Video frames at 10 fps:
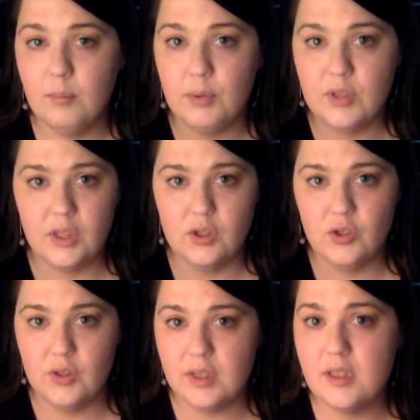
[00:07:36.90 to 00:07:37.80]
pretend
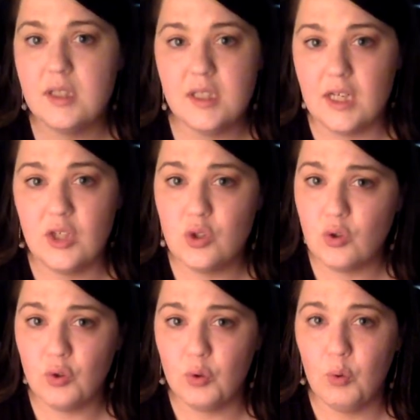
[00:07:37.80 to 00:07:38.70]
you're in stage
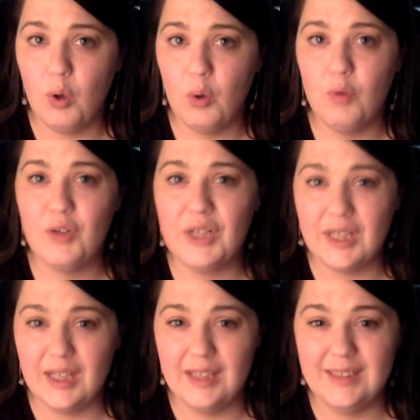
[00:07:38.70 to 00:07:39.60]
crew all over
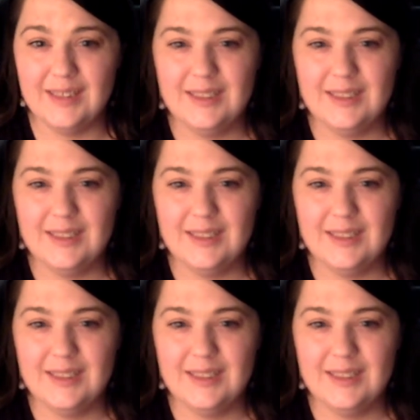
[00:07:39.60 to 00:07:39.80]
again.